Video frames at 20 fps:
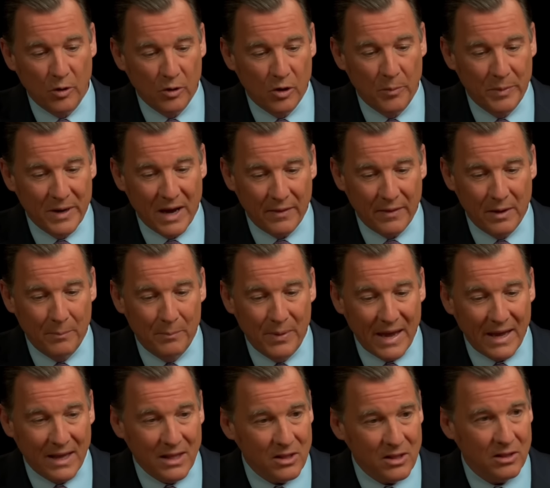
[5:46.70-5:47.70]
go beyond the
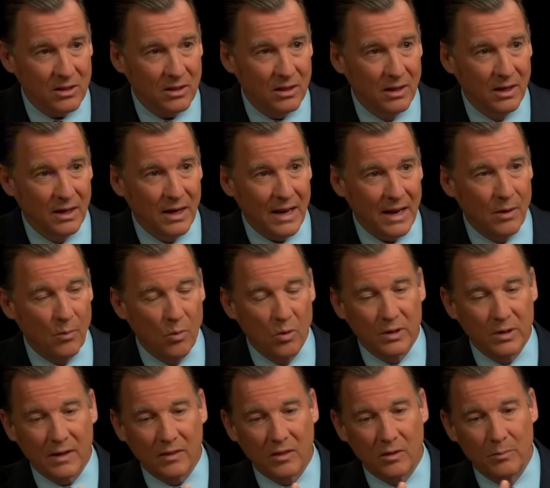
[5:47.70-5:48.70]
base, and it
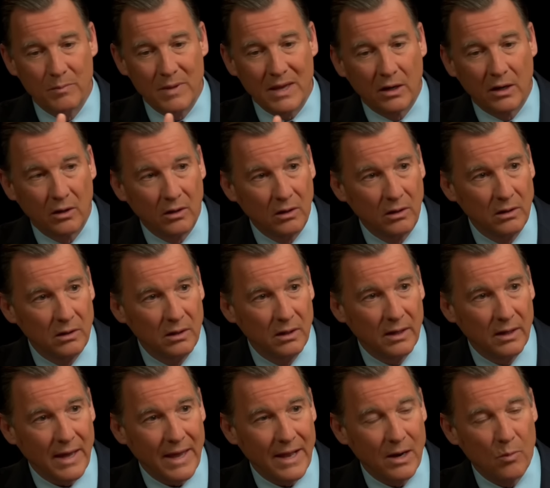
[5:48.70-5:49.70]
won't get the middle,
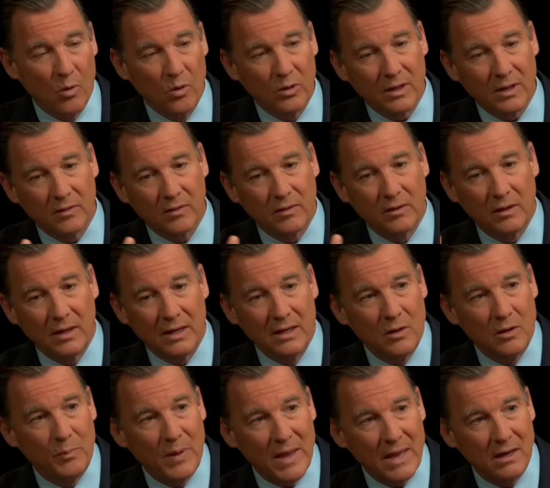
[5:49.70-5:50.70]
and it won't get the
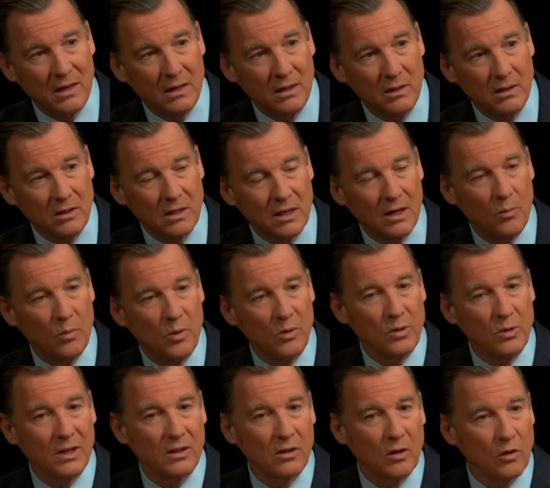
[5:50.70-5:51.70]
independents, and it
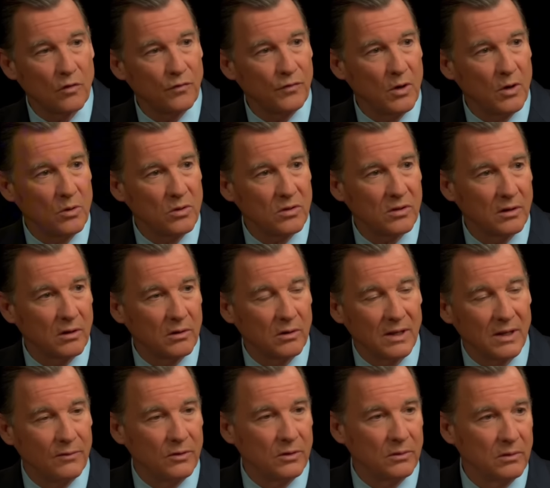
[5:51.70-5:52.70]
won't get those folks that are
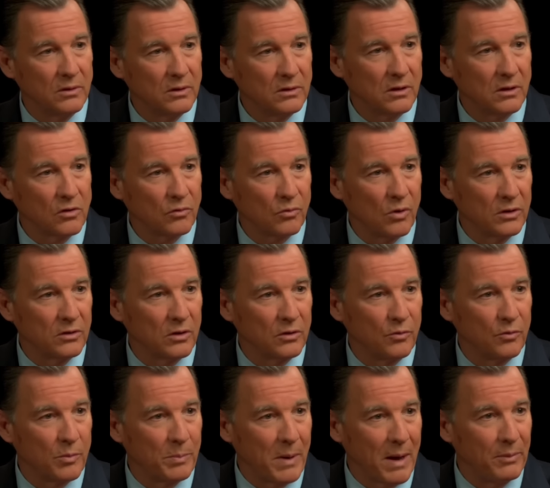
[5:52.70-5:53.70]
even
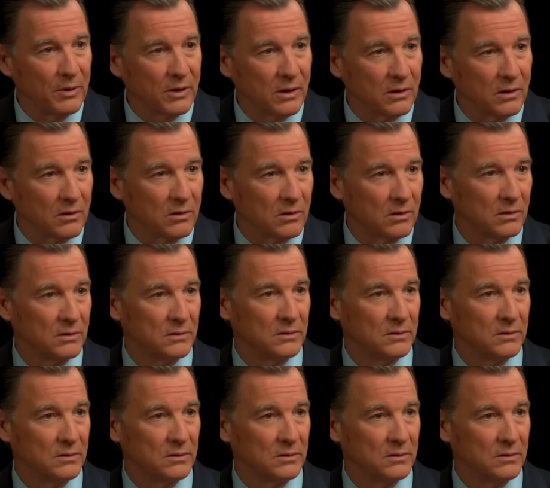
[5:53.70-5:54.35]
disgruntled Republicans.